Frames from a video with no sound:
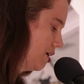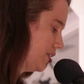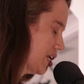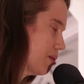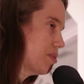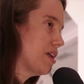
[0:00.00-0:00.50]

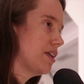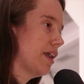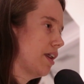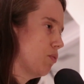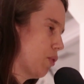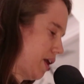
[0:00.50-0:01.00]
Tell me
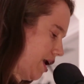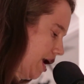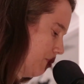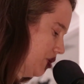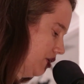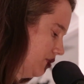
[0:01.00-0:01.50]
again what
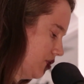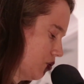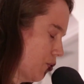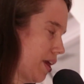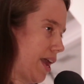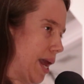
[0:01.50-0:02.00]
happens,
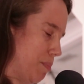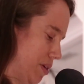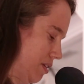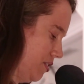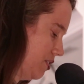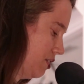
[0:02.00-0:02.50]
what
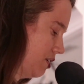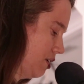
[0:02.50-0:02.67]
happened.